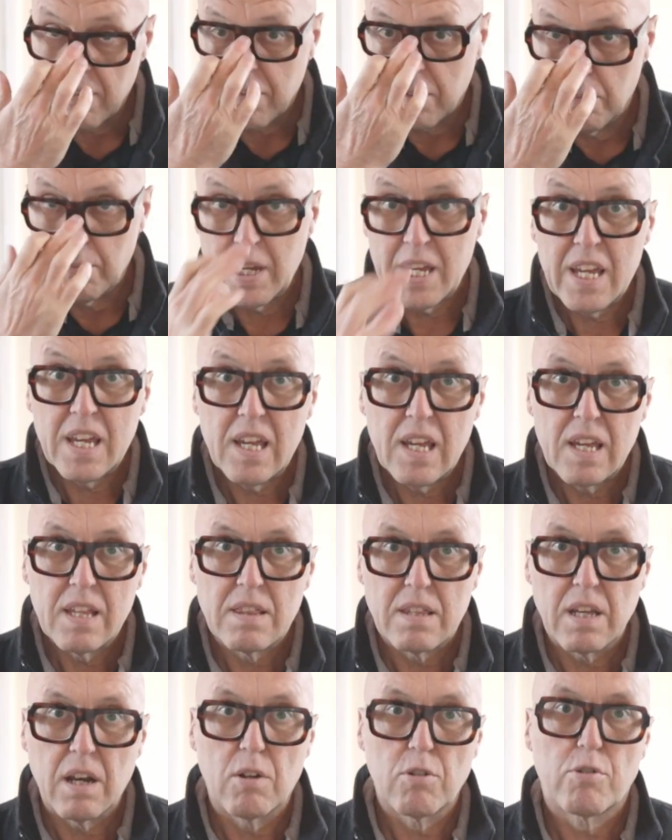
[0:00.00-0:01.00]
for me,
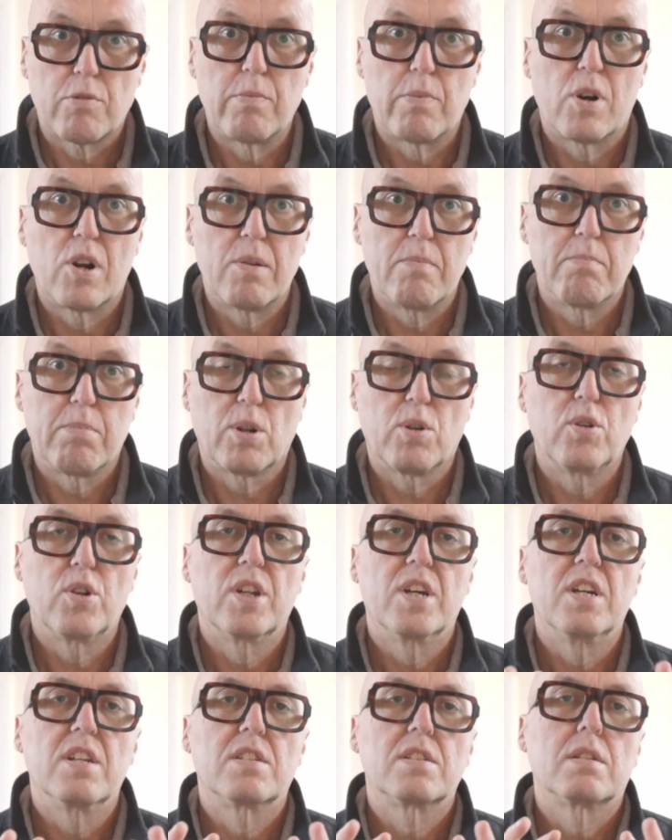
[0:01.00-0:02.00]
the ultramarine blue
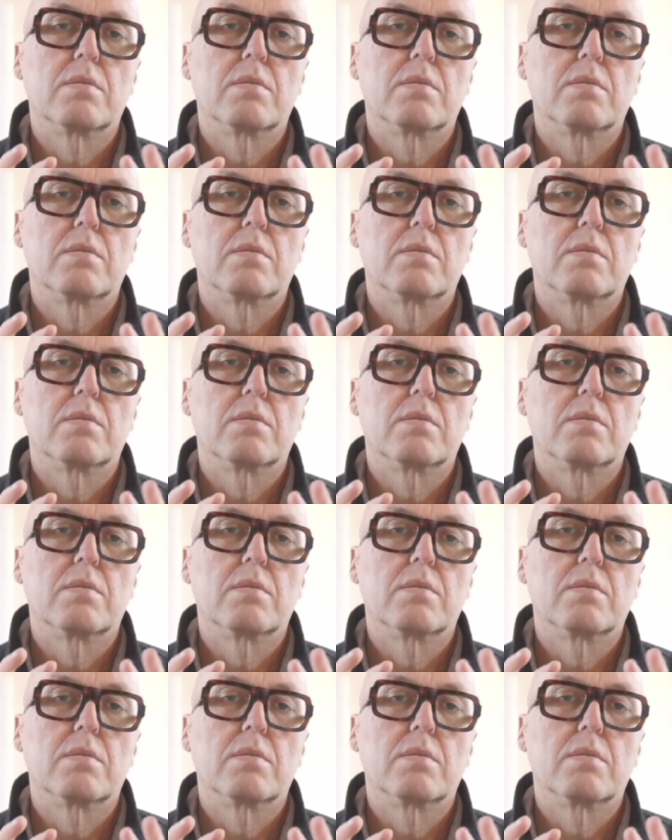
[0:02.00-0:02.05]
needs